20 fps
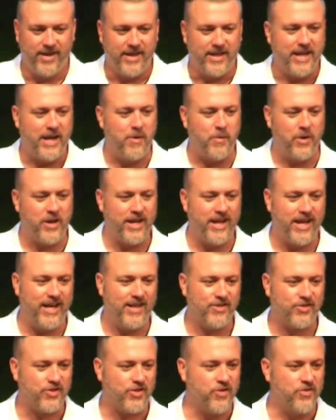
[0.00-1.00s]
Now I want to
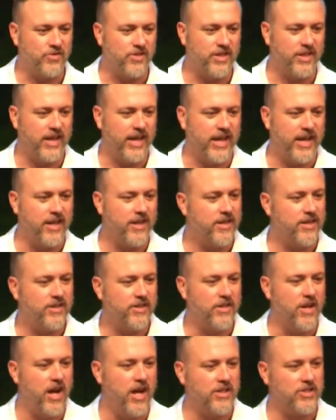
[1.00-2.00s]
ask you today
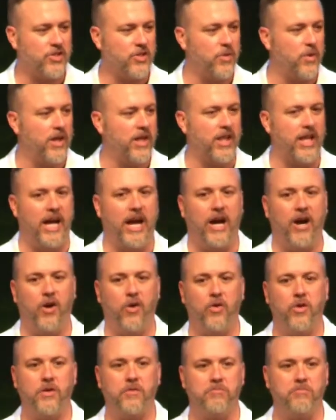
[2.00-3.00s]
not to allow